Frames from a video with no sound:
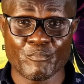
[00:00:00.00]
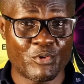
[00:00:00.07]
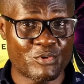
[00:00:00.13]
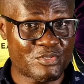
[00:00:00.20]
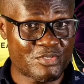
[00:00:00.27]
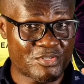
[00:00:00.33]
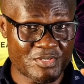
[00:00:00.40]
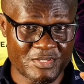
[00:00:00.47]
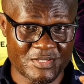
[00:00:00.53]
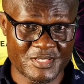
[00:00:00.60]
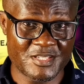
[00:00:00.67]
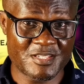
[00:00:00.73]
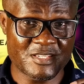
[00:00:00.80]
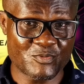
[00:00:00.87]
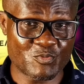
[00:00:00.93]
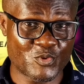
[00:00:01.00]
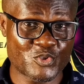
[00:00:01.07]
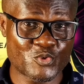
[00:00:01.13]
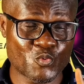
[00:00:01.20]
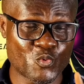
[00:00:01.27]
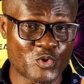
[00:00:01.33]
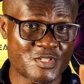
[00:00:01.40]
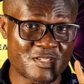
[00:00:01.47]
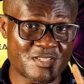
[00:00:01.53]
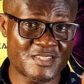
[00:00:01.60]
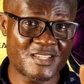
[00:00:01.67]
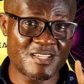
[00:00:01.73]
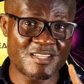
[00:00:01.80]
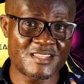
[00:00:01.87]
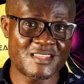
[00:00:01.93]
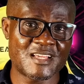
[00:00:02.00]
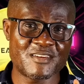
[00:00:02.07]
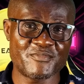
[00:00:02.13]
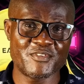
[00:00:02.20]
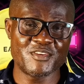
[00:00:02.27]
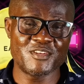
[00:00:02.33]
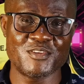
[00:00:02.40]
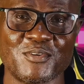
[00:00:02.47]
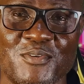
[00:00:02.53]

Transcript: but this was what he said in that video.